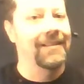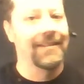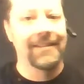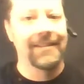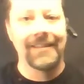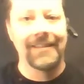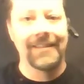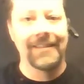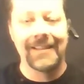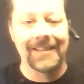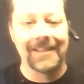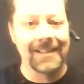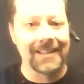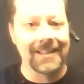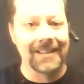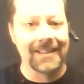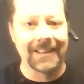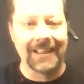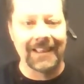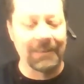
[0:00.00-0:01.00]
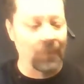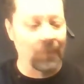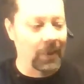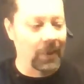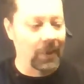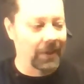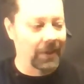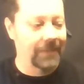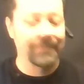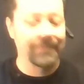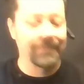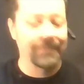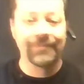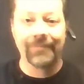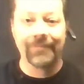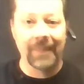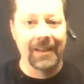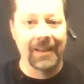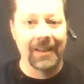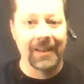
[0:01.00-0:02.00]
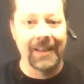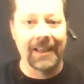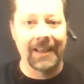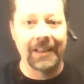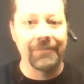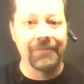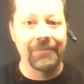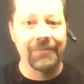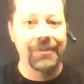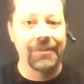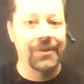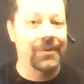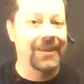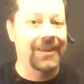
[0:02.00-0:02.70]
This isn't going to work. -2